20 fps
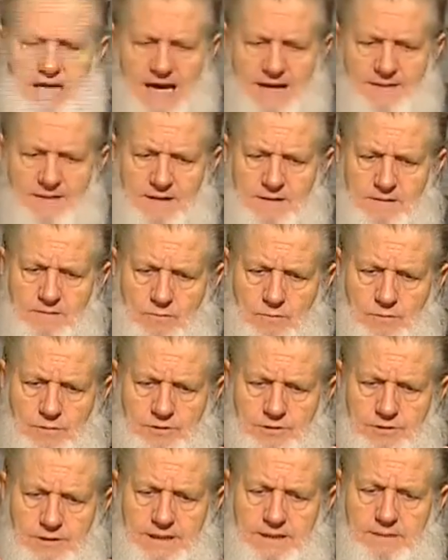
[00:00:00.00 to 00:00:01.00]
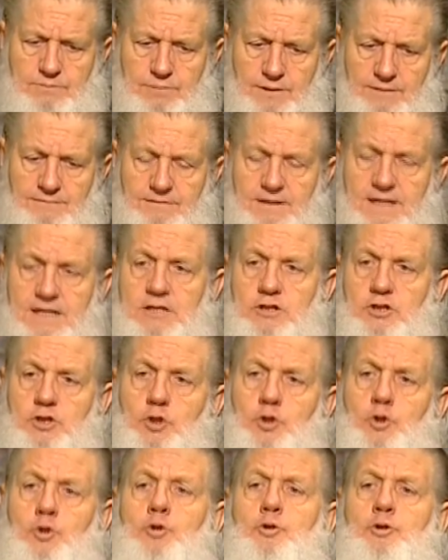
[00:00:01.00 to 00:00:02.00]
and then trying to provide
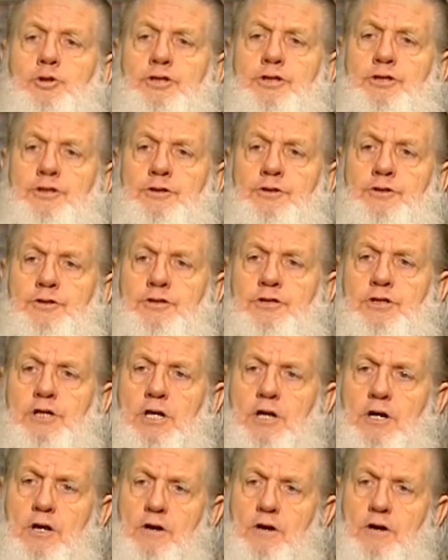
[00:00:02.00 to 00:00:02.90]
solutions